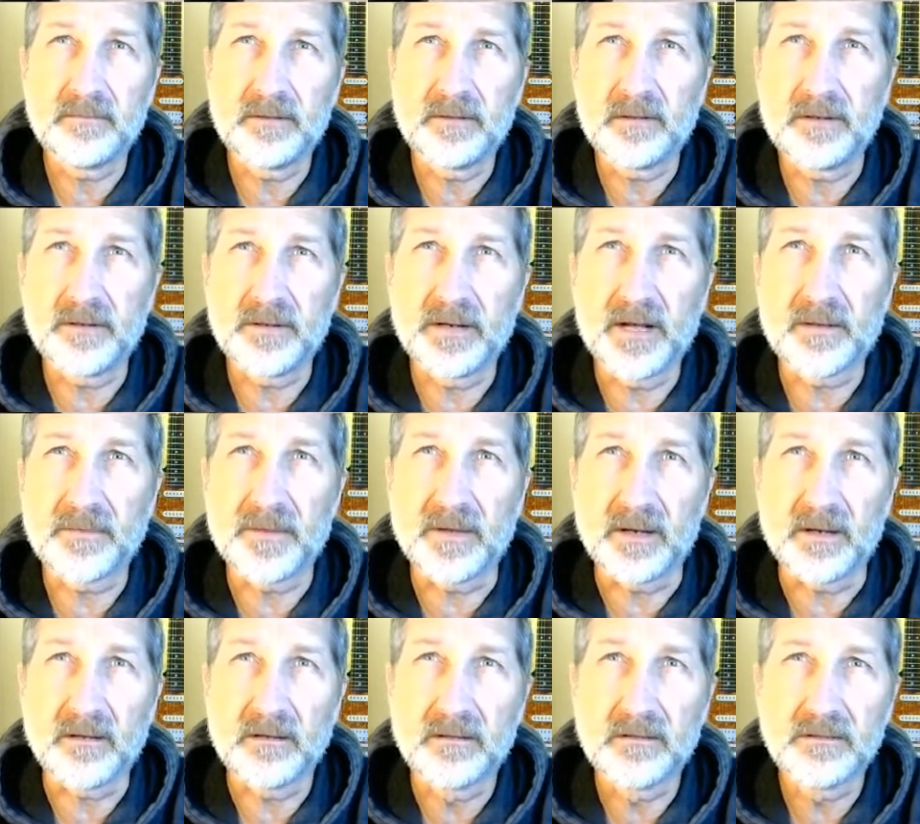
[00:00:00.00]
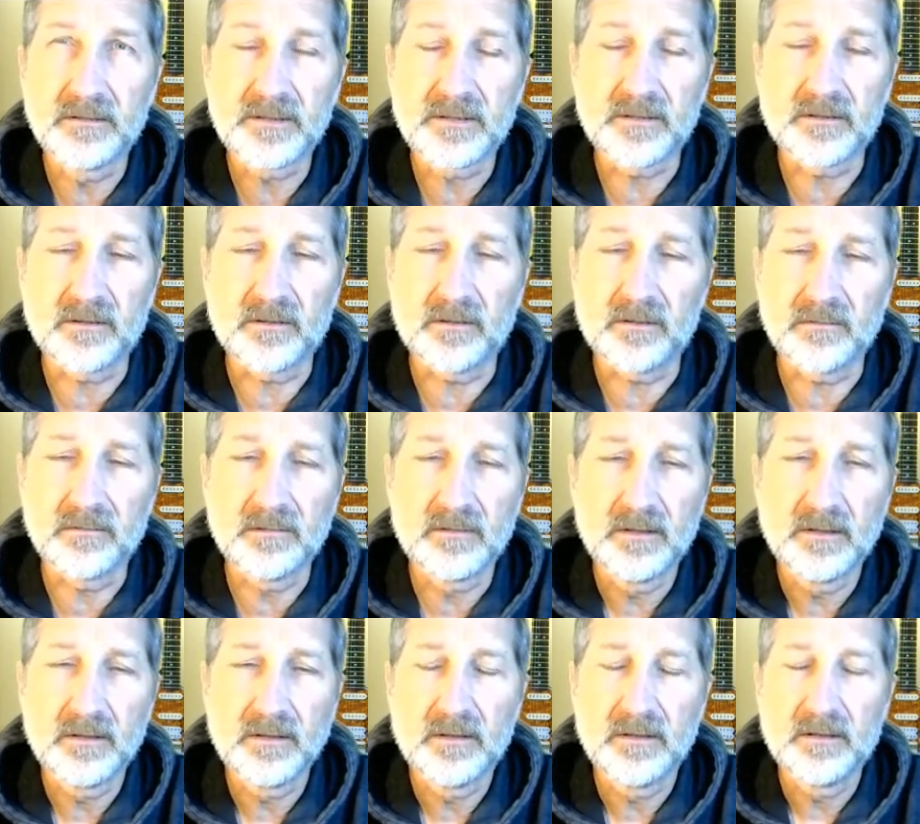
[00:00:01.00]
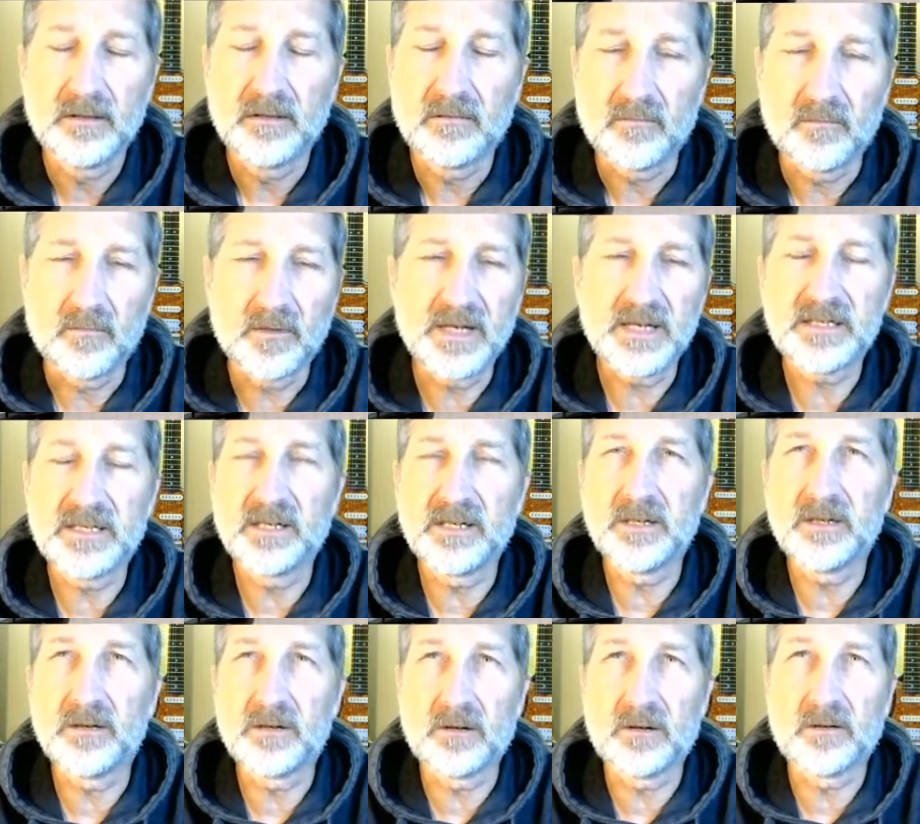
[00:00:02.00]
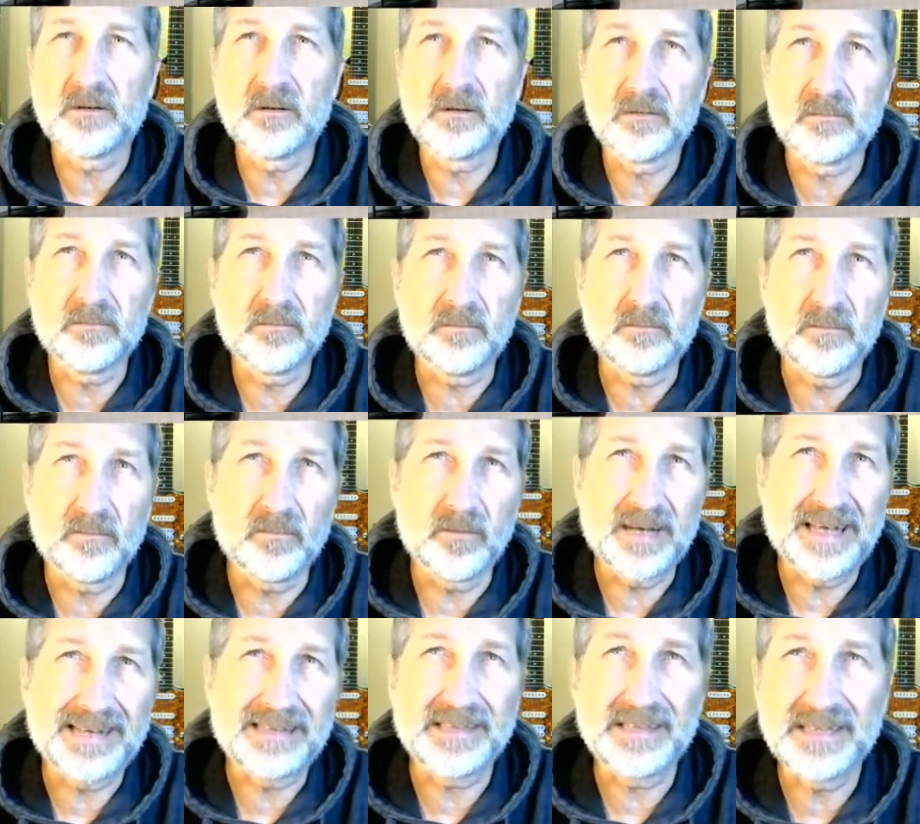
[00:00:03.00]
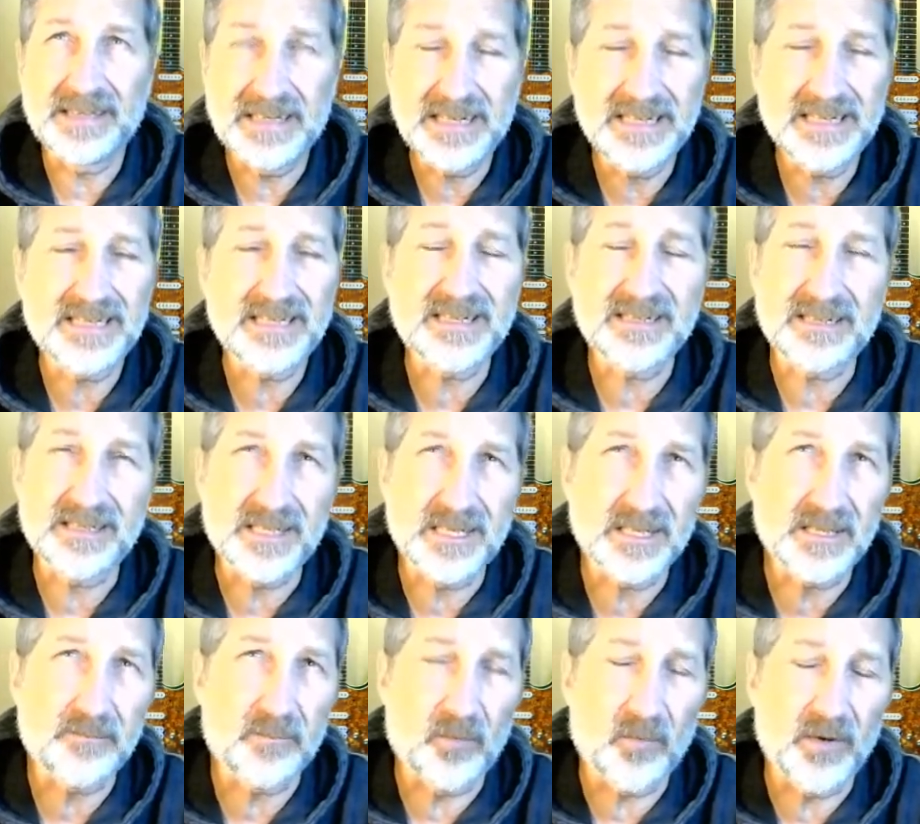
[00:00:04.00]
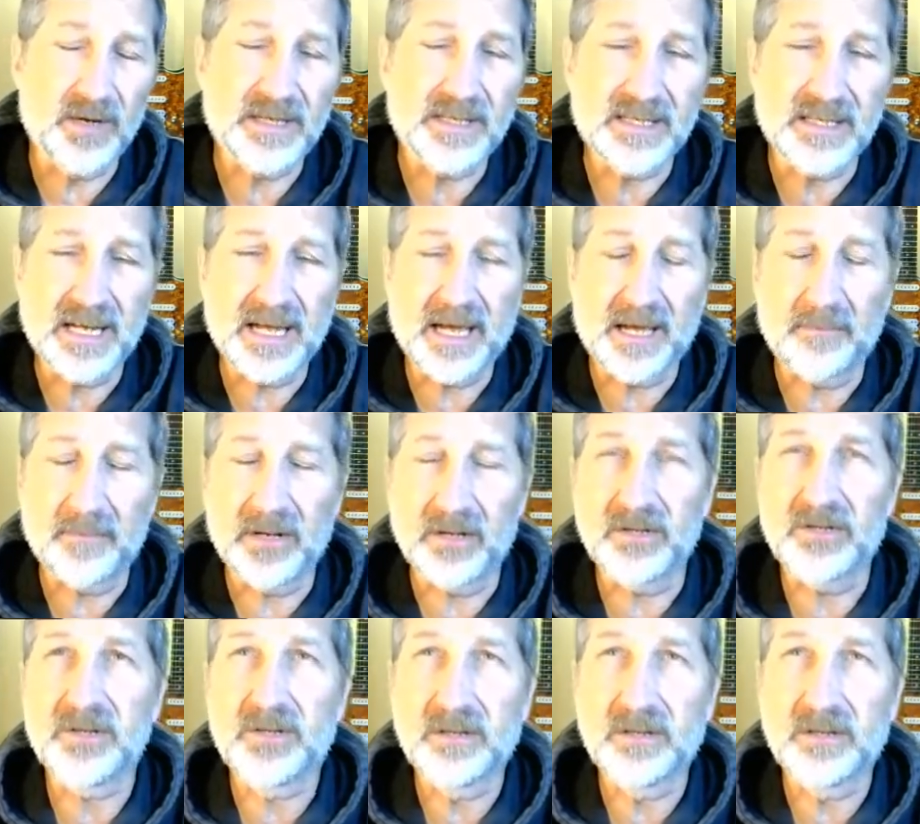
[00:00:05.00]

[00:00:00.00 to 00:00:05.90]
nothing. So wait till you're at least 6 points damage